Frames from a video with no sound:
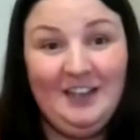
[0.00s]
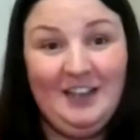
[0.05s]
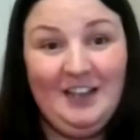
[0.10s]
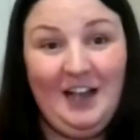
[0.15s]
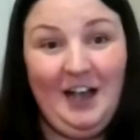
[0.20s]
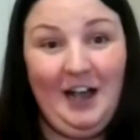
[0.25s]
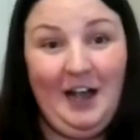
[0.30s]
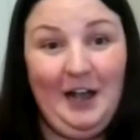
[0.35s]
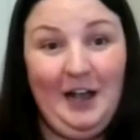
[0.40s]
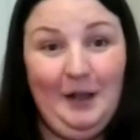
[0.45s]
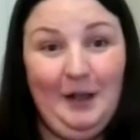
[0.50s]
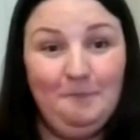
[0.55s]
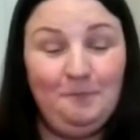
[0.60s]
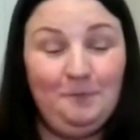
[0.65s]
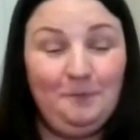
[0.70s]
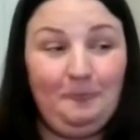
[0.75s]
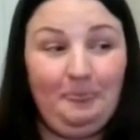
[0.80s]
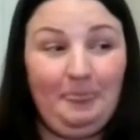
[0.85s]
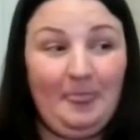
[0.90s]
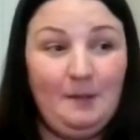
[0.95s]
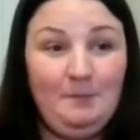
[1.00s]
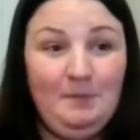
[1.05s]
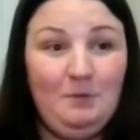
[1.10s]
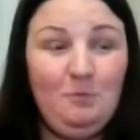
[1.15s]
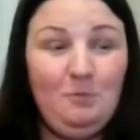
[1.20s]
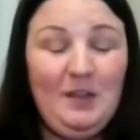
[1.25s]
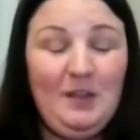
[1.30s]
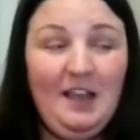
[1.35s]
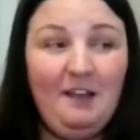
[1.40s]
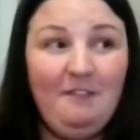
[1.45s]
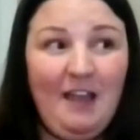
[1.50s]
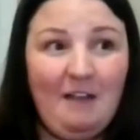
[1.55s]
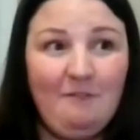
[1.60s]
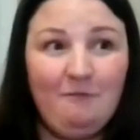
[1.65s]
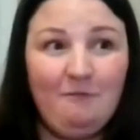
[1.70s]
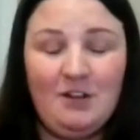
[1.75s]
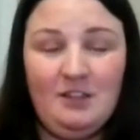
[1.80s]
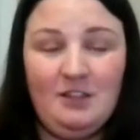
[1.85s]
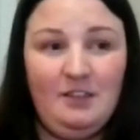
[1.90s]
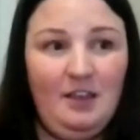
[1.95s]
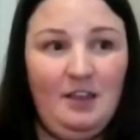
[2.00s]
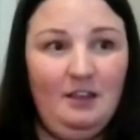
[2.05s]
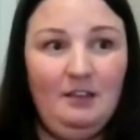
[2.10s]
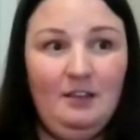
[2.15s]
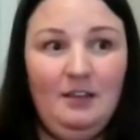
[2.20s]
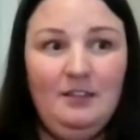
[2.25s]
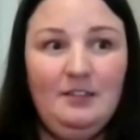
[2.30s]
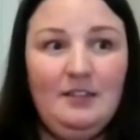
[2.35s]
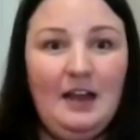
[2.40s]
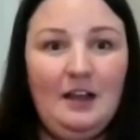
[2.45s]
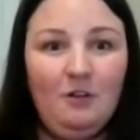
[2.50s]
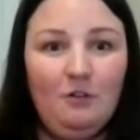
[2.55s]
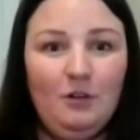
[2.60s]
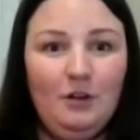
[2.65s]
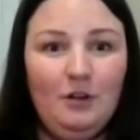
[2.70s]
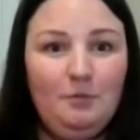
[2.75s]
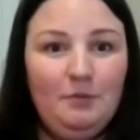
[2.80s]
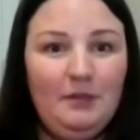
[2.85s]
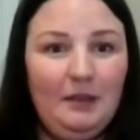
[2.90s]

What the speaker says: I mean, we have everything in that group.